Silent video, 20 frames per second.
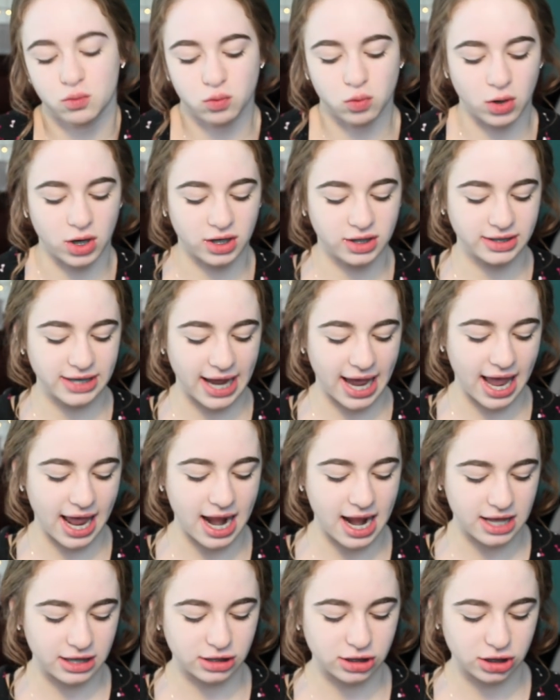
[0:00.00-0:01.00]
worked
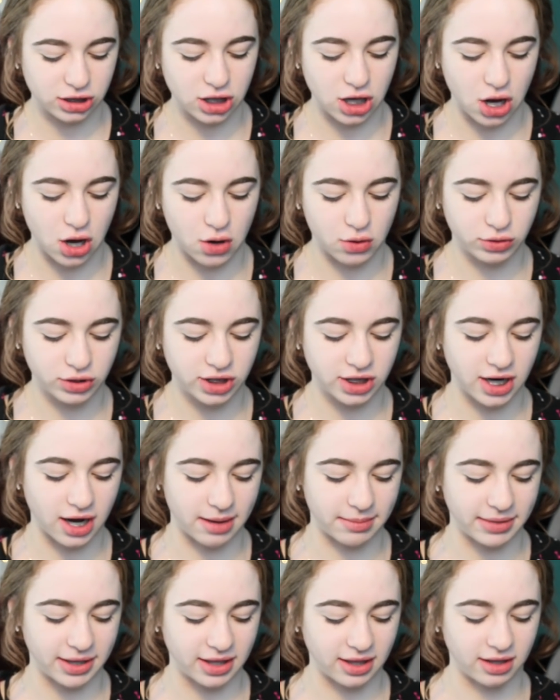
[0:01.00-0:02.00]
at, so she
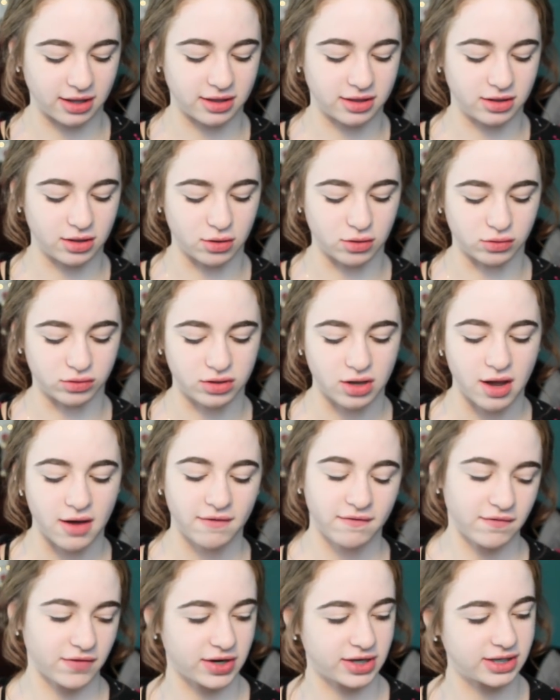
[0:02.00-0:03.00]
got me like those
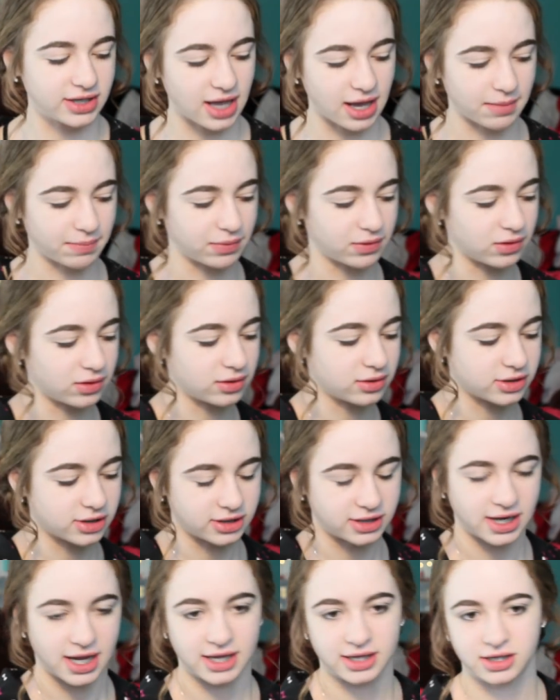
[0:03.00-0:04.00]
free samples
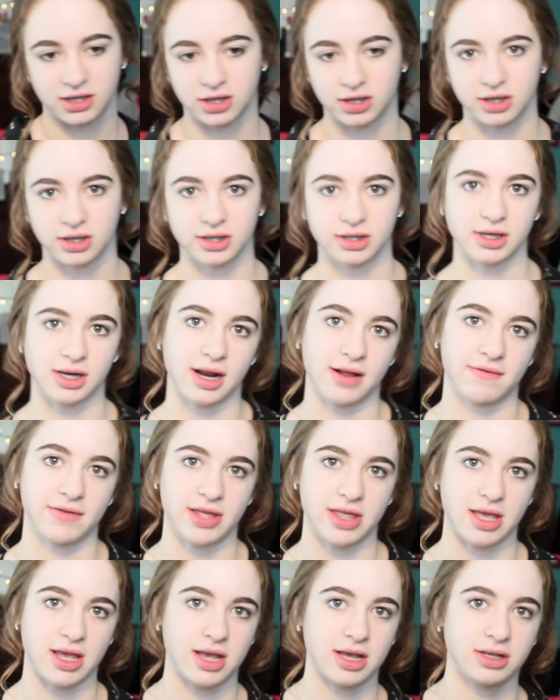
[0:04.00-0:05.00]
and testers and
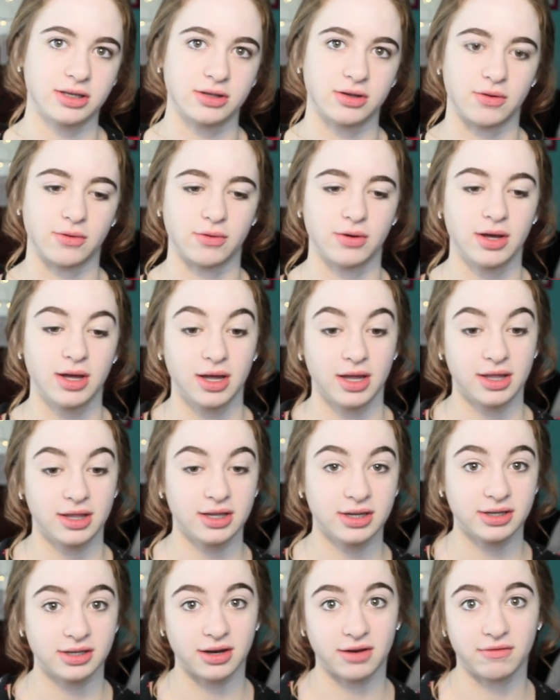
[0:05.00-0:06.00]
everything, so
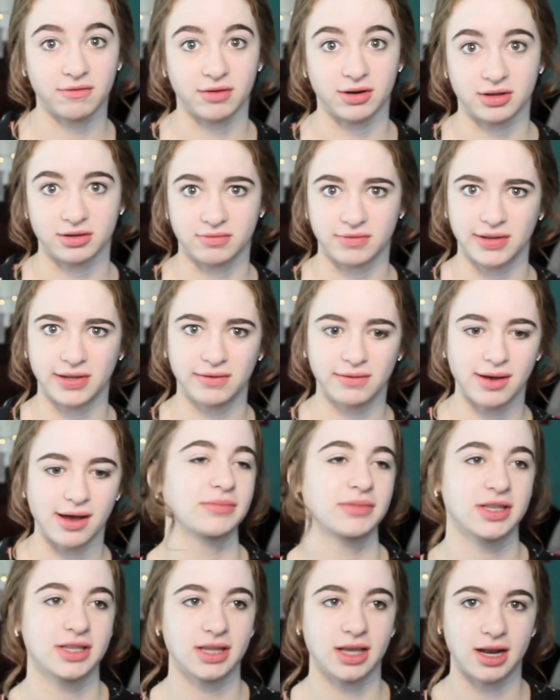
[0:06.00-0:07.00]
this stuff works really well.
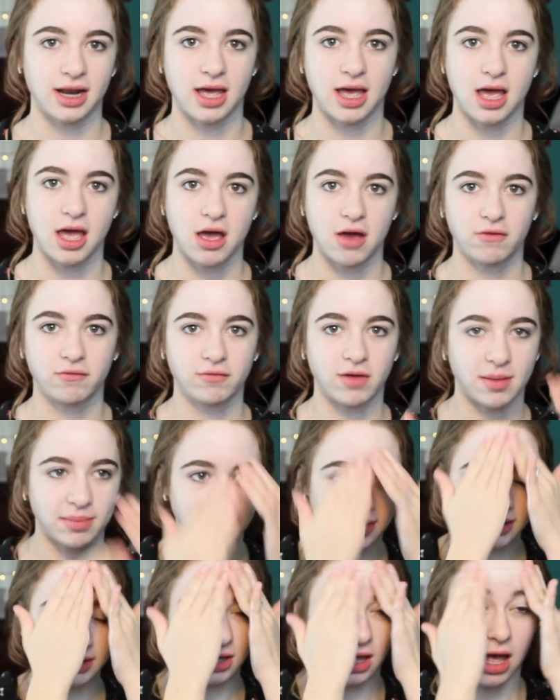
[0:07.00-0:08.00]
I'm just gonna rub
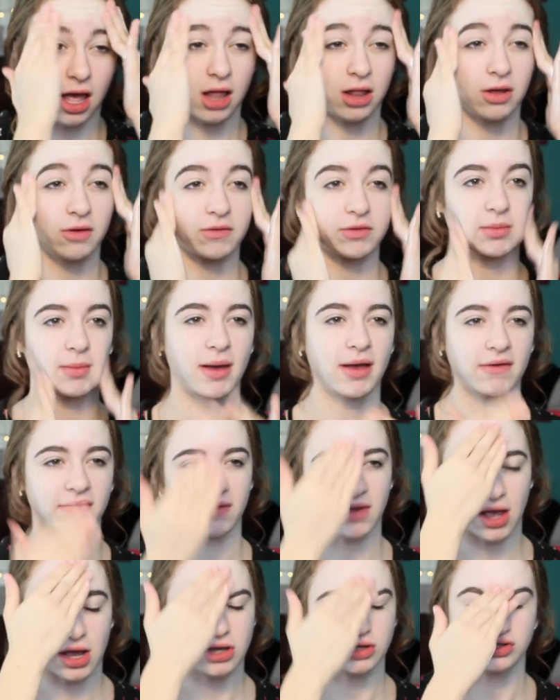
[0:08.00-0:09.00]
this all over my
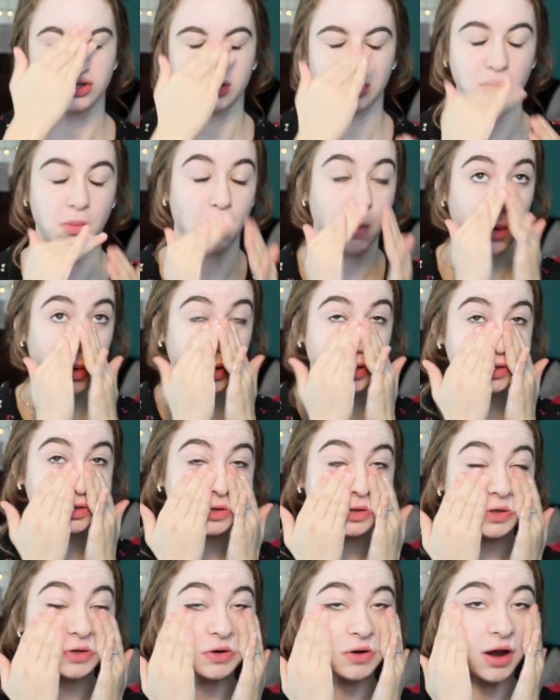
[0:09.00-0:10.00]
face to
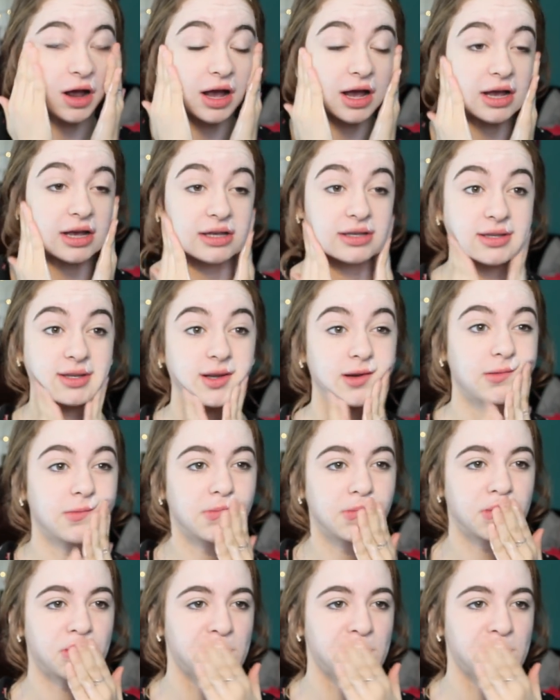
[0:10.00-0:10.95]
moisturize it.